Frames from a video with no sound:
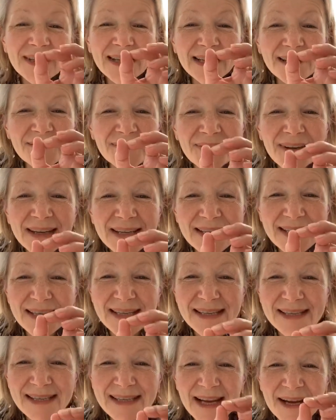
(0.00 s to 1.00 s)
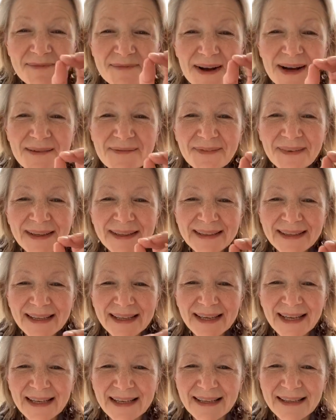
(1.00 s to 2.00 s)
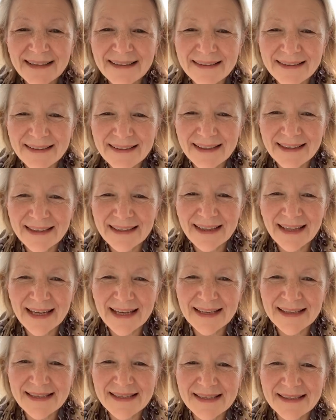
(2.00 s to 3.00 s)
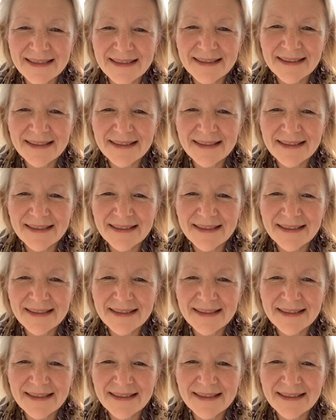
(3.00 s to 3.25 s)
faces come up and the little things.